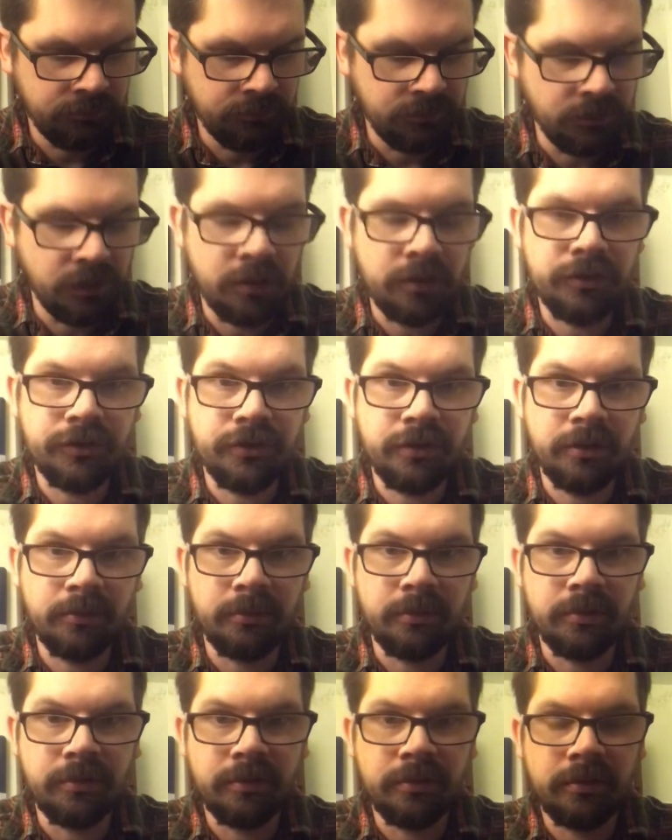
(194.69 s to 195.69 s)
Large
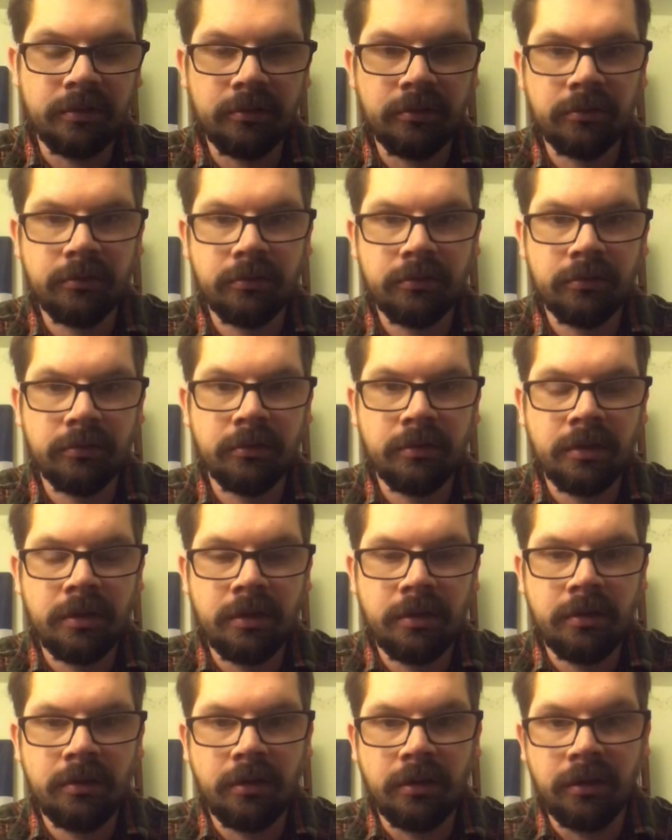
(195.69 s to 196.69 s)
numbers,
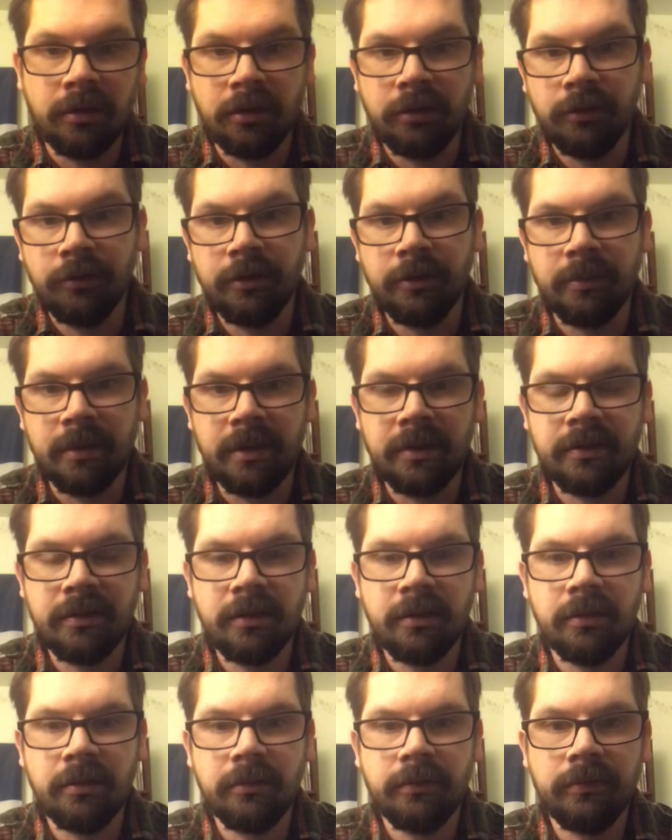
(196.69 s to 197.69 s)
including
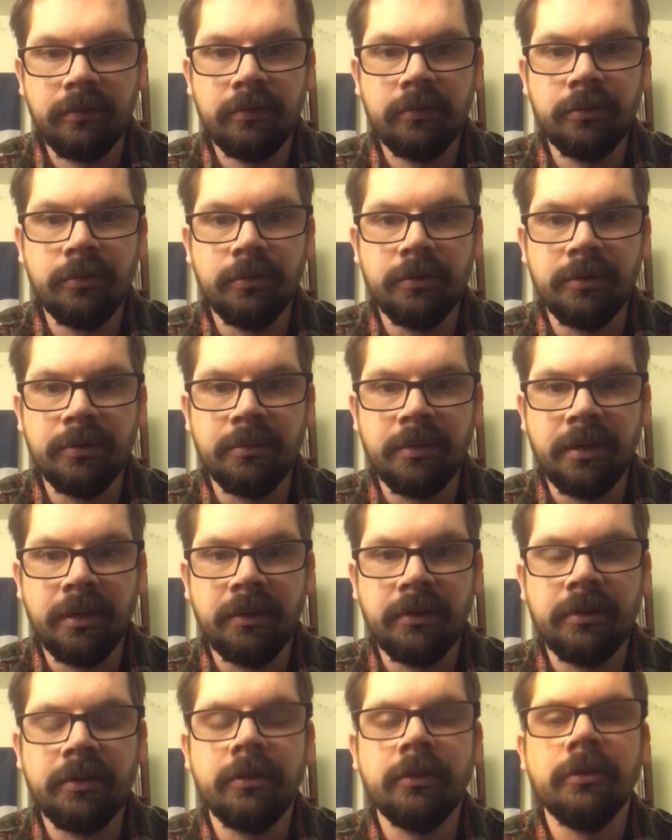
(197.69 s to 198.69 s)
myself, who was a
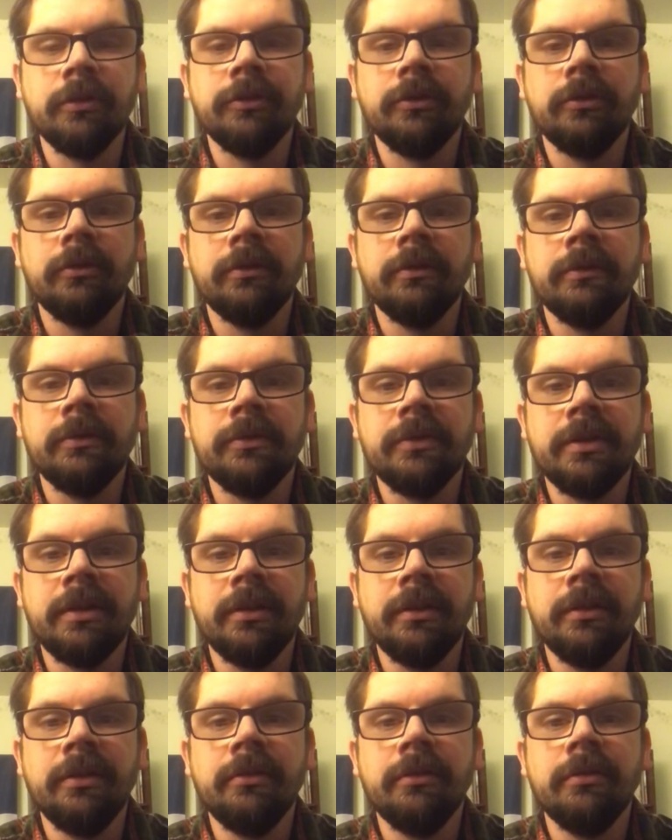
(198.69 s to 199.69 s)
ministerial servant for 10
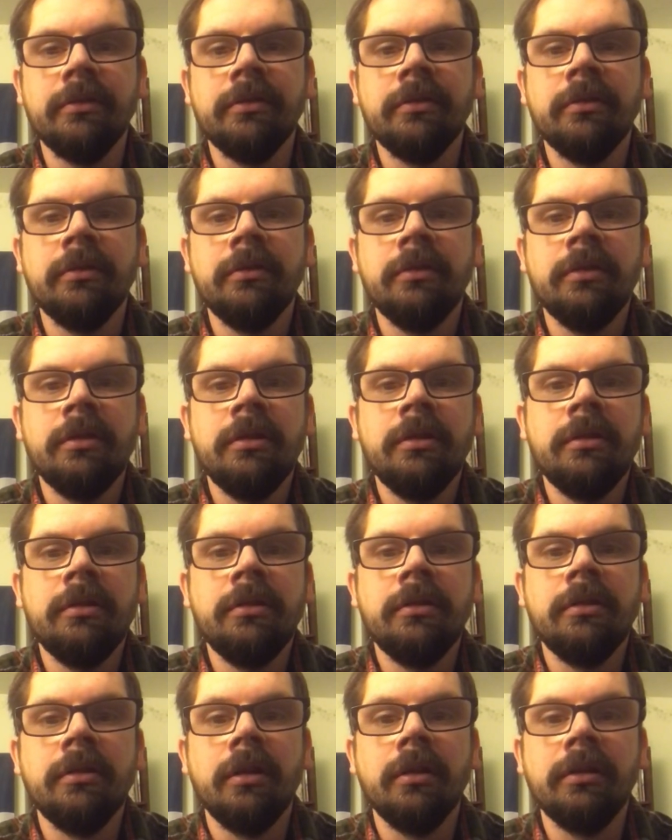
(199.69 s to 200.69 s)
years,
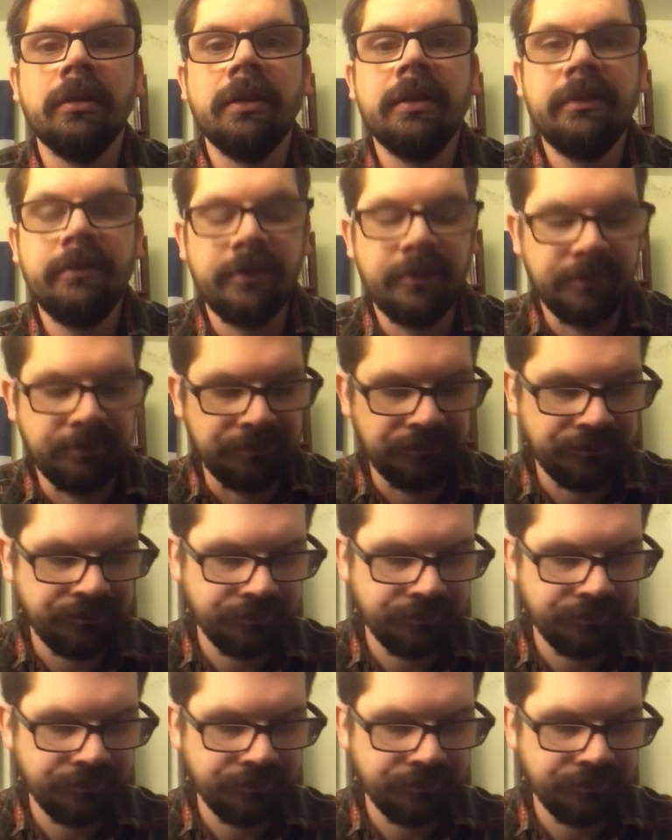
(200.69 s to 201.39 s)
are leaving.